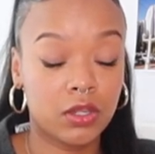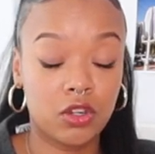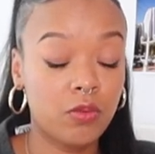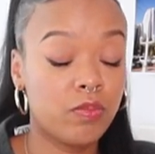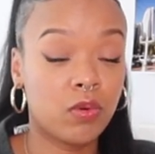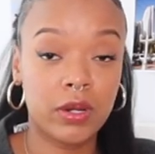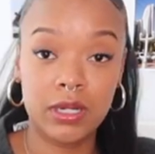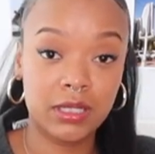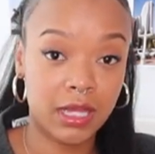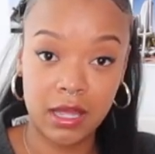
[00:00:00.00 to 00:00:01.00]
you're
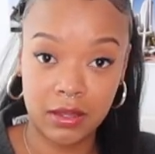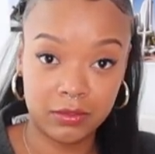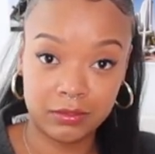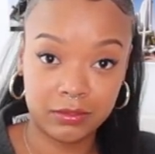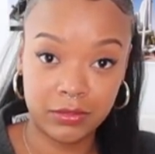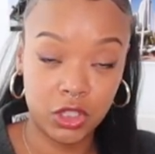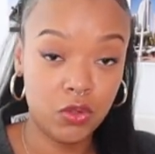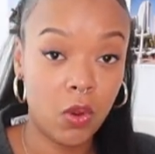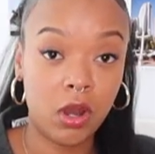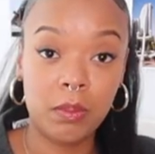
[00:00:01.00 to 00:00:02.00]
bored as hell.
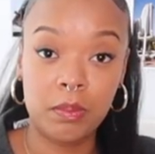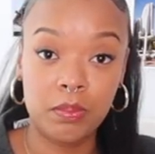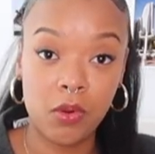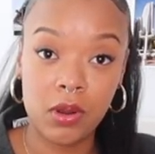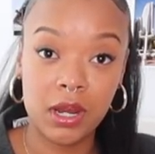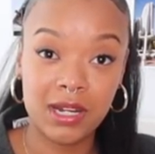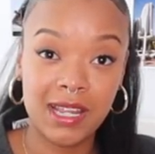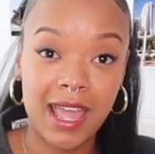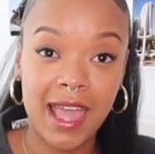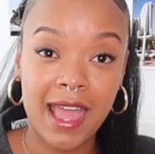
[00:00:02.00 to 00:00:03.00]
You are
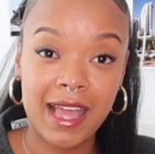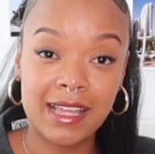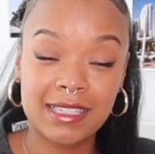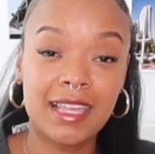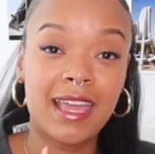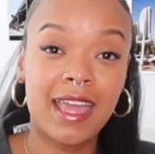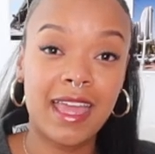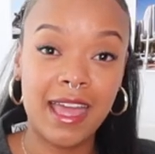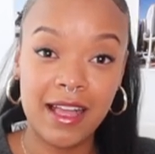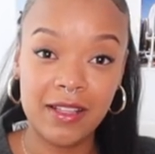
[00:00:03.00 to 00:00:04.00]
bored as
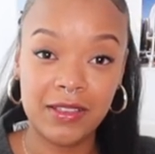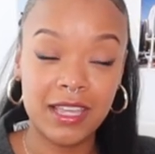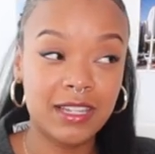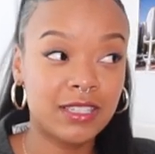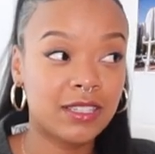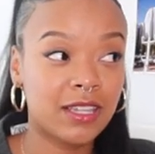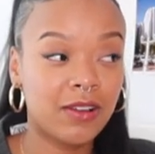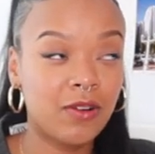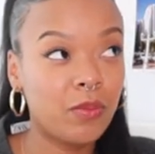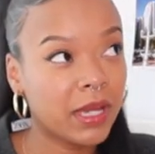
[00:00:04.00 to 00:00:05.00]
hell. It is
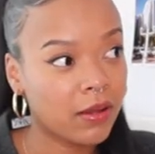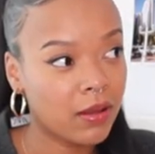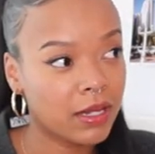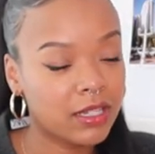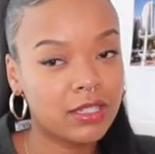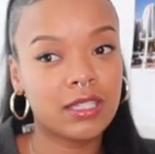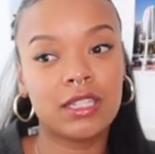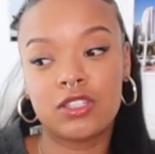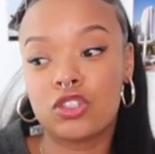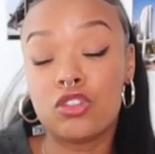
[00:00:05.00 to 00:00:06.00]
oh my god, it's
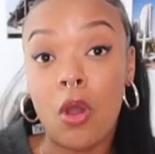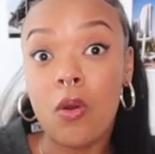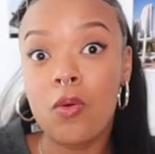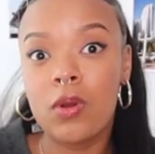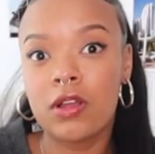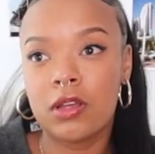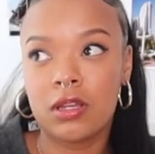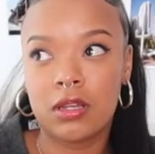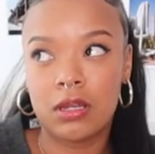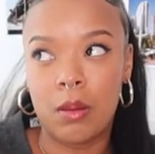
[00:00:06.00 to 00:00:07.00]
it's so
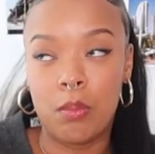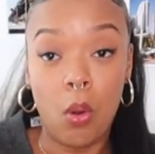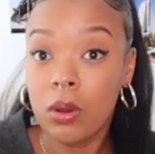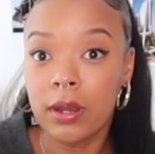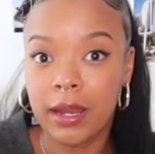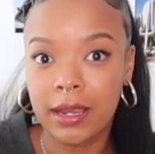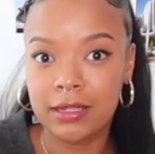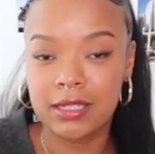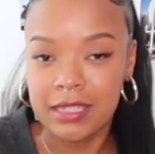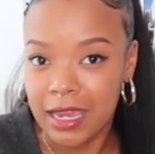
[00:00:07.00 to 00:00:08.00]

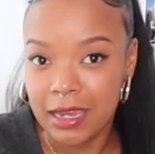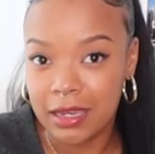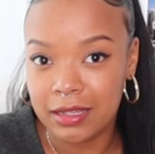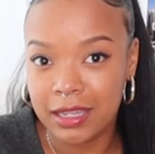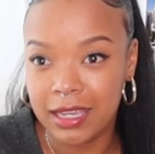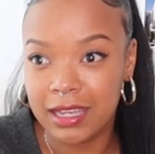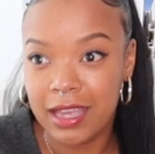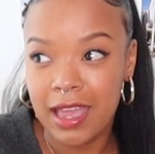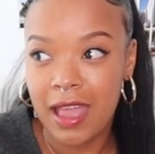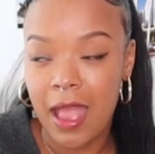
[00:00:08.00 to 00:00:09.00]
boring to date. Like
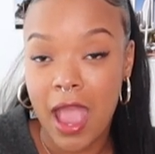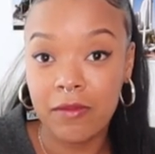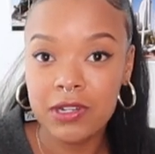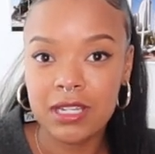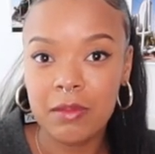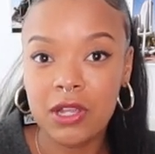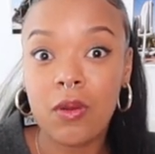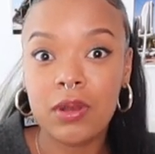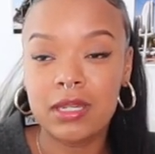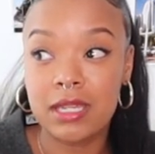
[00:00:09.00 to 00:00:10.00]
every time I
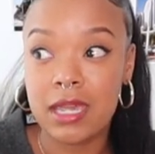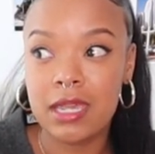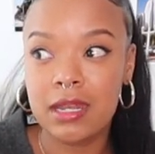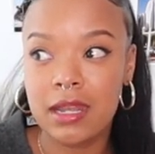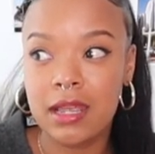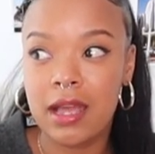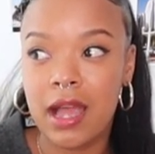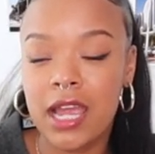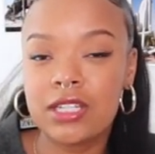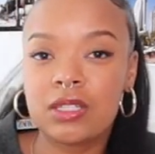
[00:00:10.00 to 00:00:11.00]
go on a date,
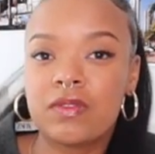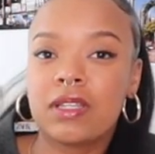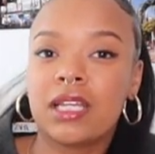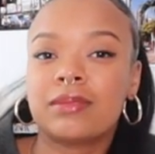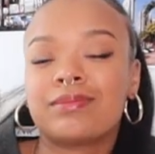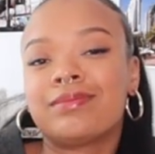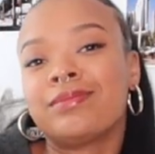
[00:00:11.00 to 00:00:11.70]
I just feel like,